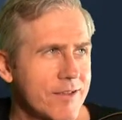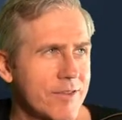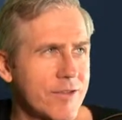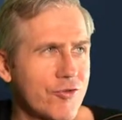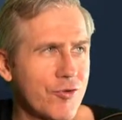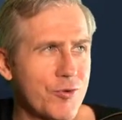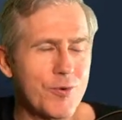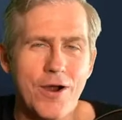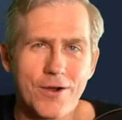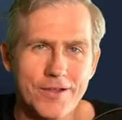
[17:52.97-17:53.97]
The true
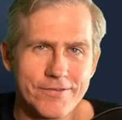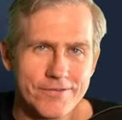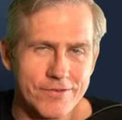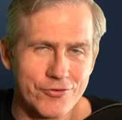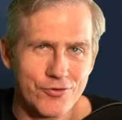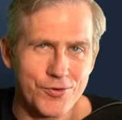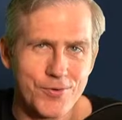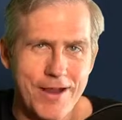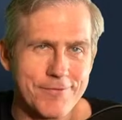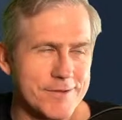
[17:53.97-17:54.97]
artists, the true
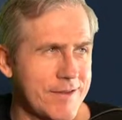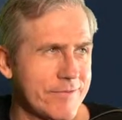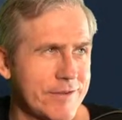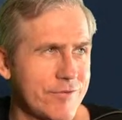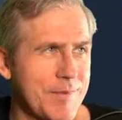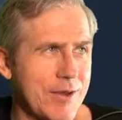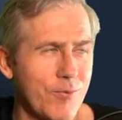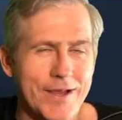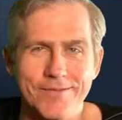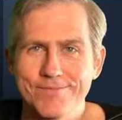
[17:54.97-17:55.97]
graphic designers, they just make it
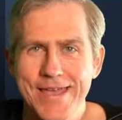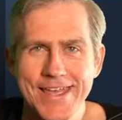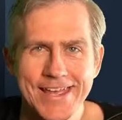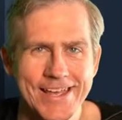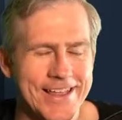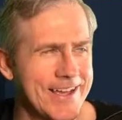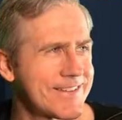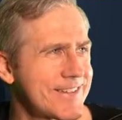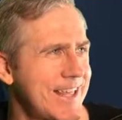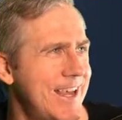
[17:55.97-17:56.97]
white.
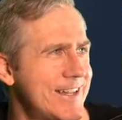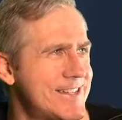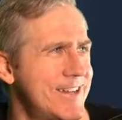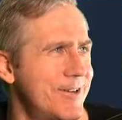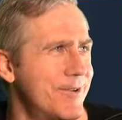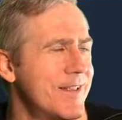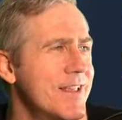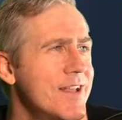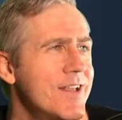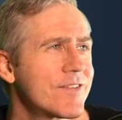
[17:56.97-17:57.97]
That's what they do.
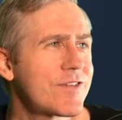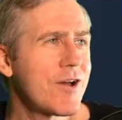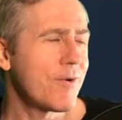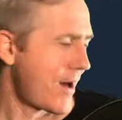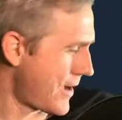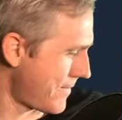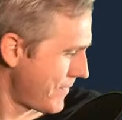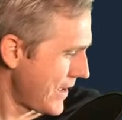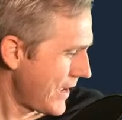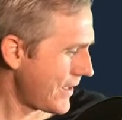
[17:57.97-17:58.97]
So
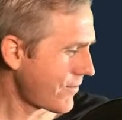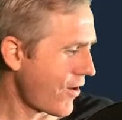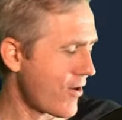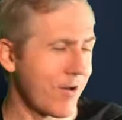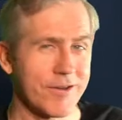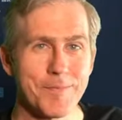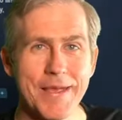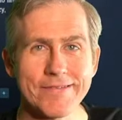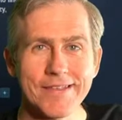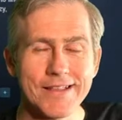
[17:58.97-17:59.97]
it's hard. You
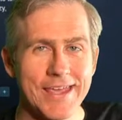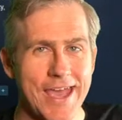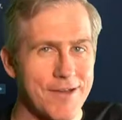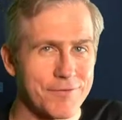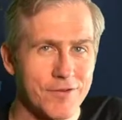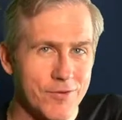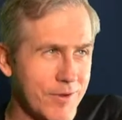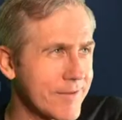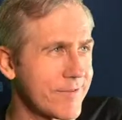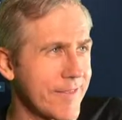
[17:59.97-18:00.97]
basically have to,
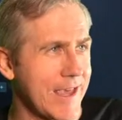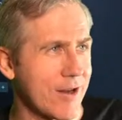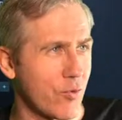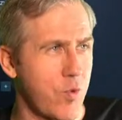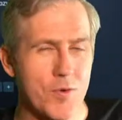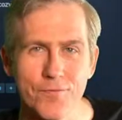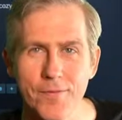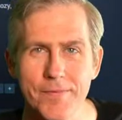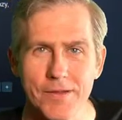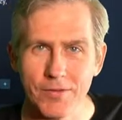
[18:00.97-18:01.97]
I saw they had a quote
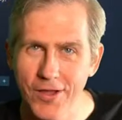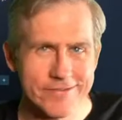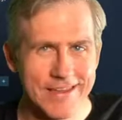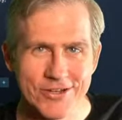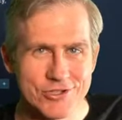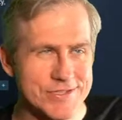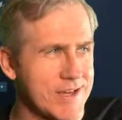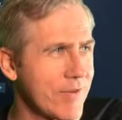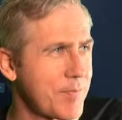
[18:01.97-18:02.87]
from the Los Angeles Times.